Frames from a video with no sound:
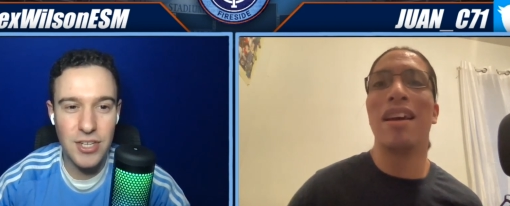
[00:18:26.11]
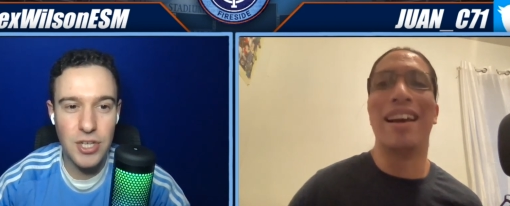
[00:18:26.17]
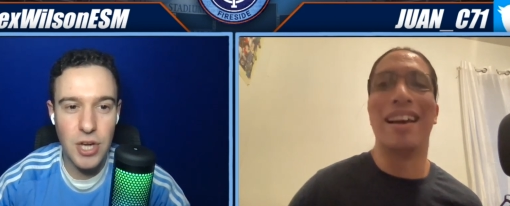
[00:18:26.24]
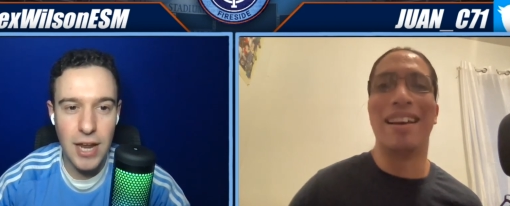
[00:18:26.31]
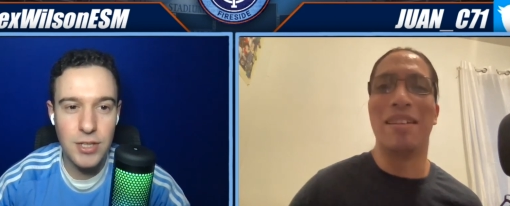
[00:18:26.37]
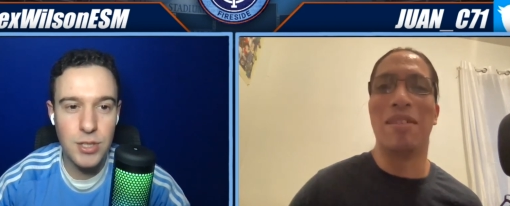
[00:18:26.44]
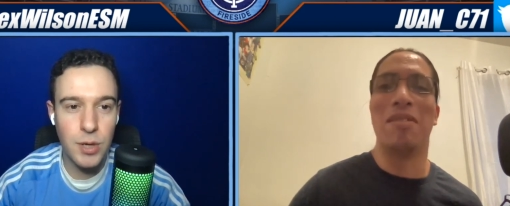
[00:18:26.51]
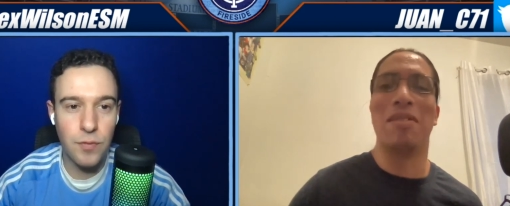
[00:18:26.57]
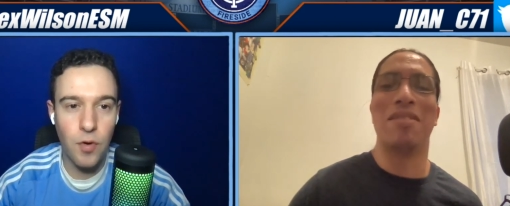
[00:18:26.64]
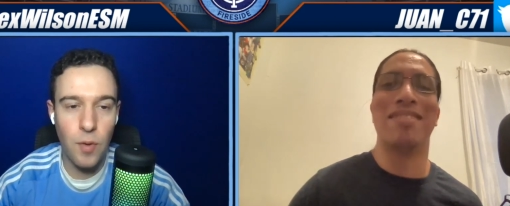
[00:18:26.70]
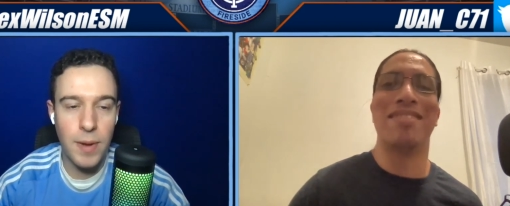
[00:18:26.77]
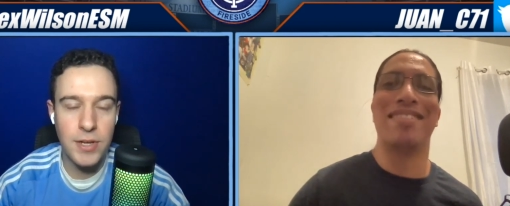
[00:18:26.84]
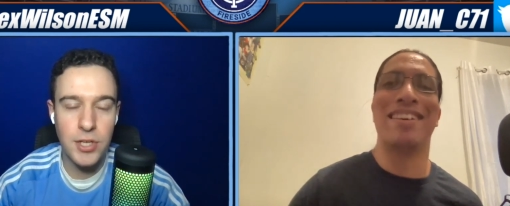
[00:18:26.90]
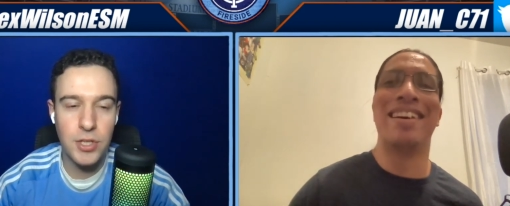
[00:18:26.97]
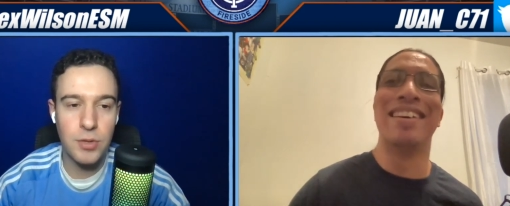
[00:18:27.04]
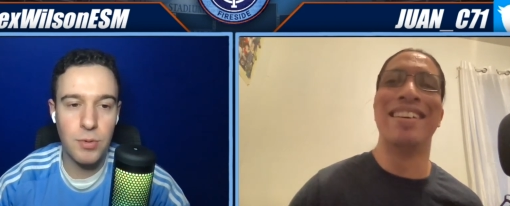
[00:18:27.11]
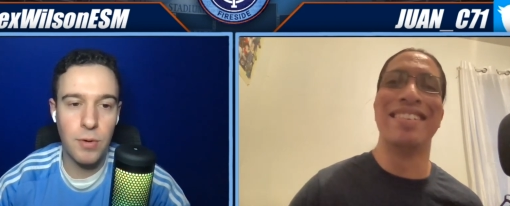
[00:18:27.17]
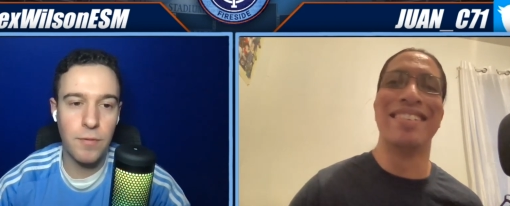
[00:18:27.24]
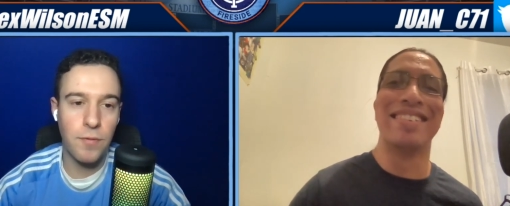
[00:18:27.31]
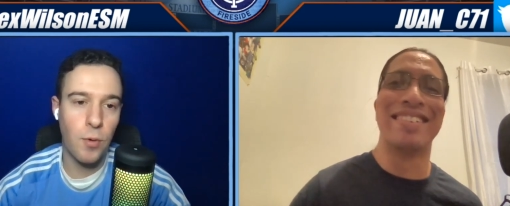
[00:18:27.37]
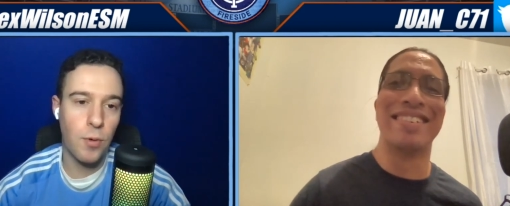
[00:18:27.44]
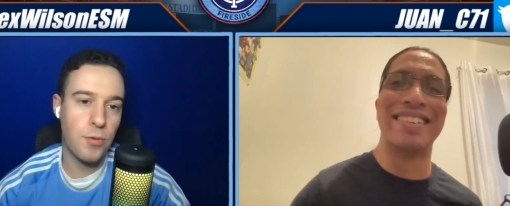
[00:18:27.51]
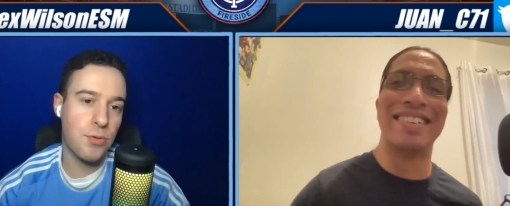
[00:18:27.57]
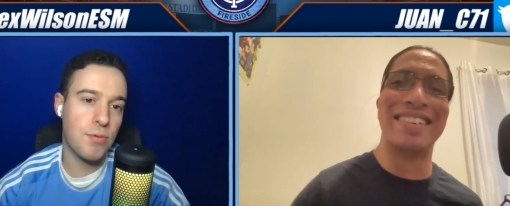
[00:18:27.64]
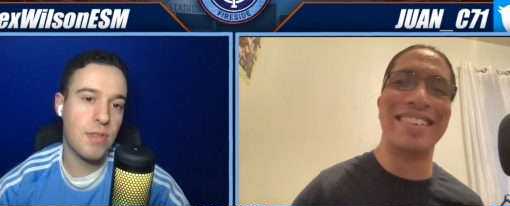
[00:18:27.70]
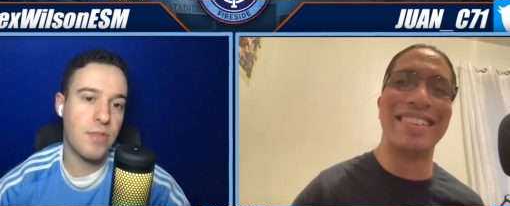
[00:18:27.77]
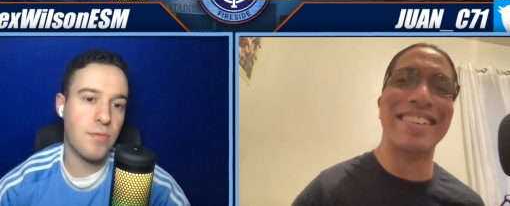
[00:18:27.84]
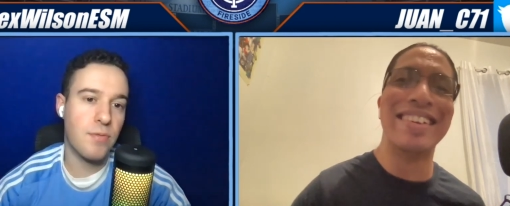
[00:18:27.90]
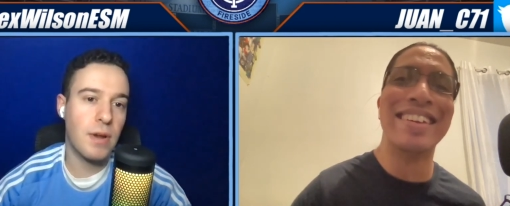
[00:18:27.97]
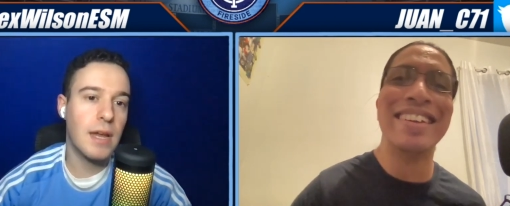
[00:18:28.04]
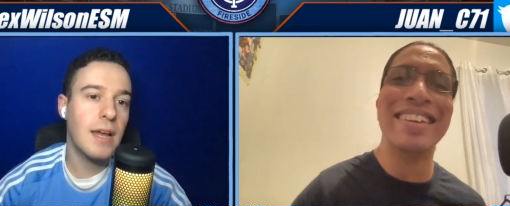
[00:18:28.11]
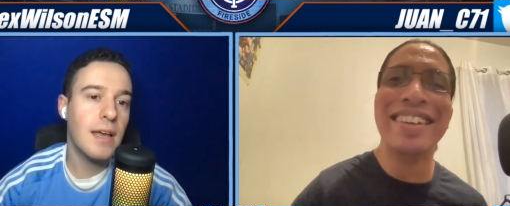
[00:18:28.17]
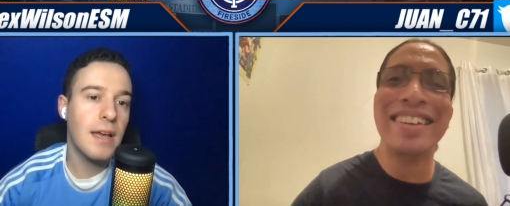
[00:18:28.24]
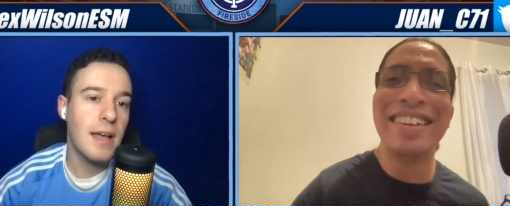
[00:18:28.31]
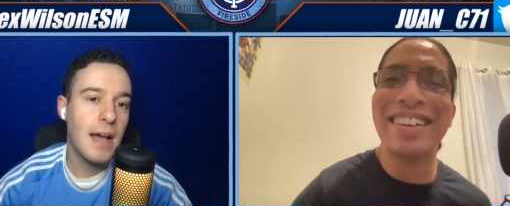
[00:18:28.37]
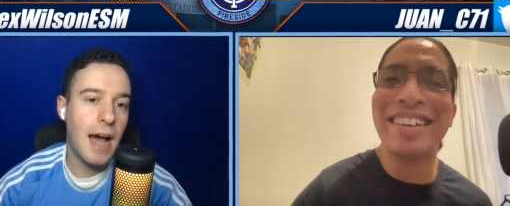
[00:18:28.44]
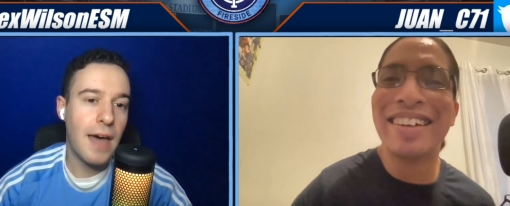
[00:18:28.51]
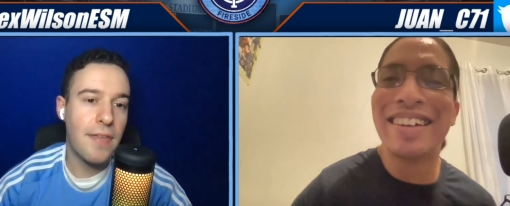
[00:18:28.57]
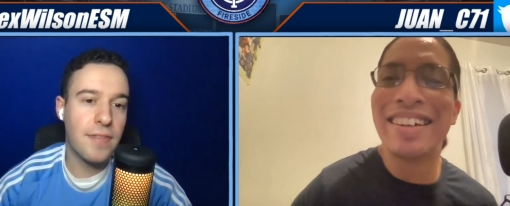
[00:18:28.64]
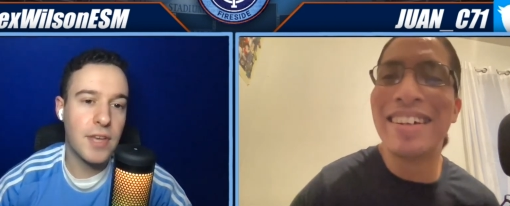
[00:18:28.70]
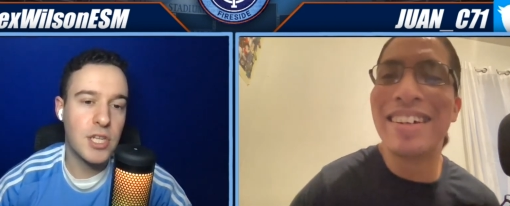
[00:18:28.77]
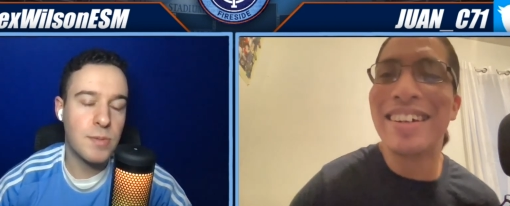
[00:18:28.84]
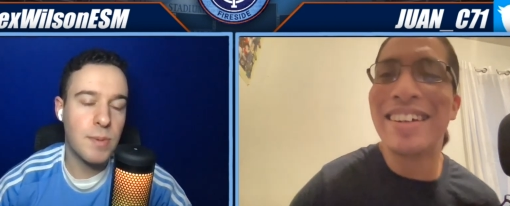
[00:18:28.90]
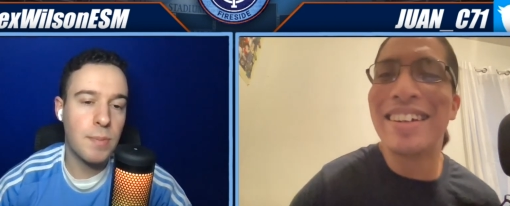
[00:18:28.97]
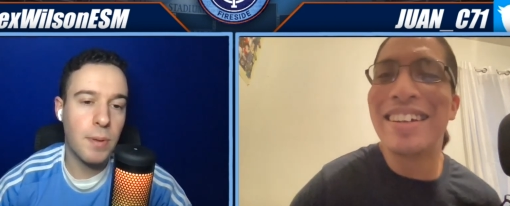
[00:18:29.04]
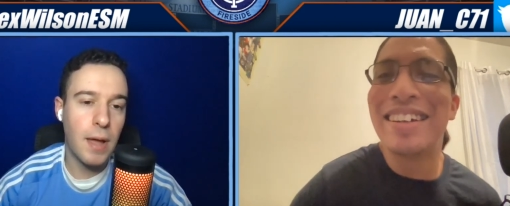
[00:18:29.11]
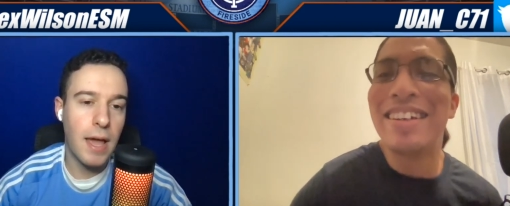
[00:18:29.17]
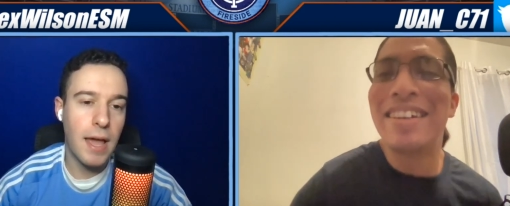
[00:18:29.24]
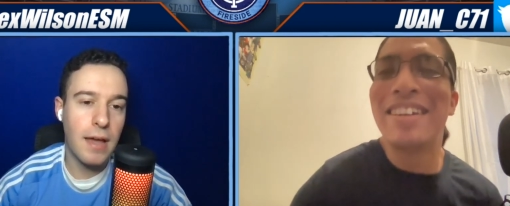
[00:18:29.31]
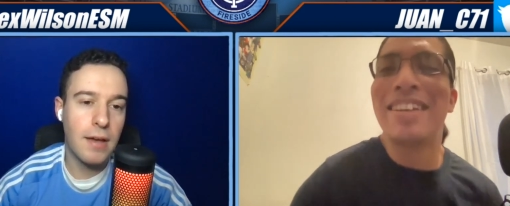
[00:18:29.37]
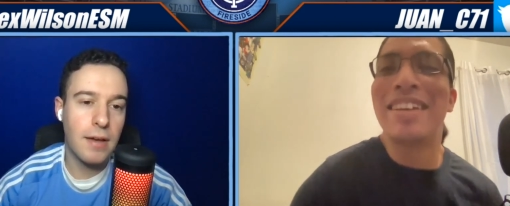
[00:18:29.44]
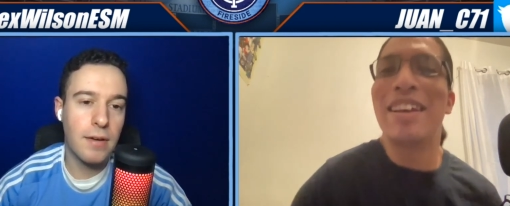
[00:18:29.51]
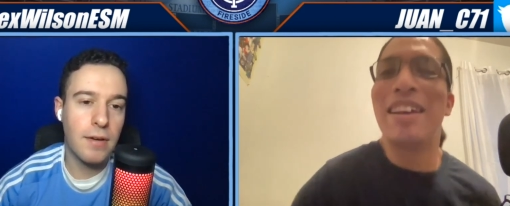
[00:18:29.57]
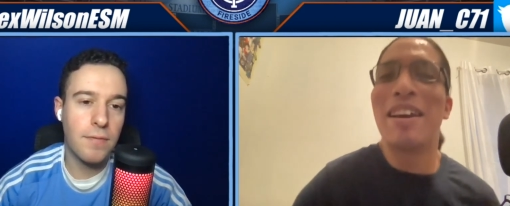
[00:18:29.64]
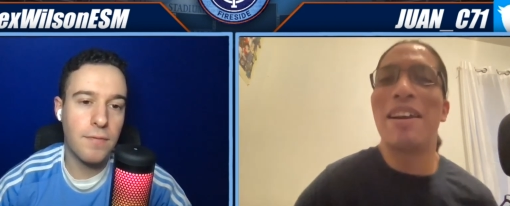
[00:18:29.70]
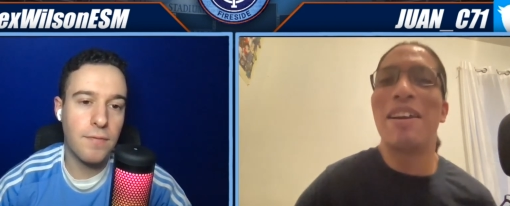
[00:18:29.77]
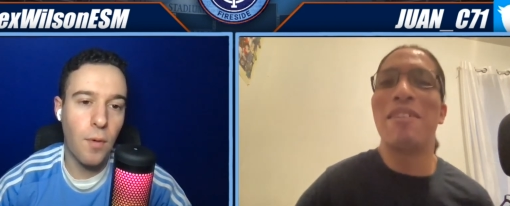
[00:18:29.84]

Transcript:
Speaker 1: change their formation to a four-three-three. I think they should be playing uh, four,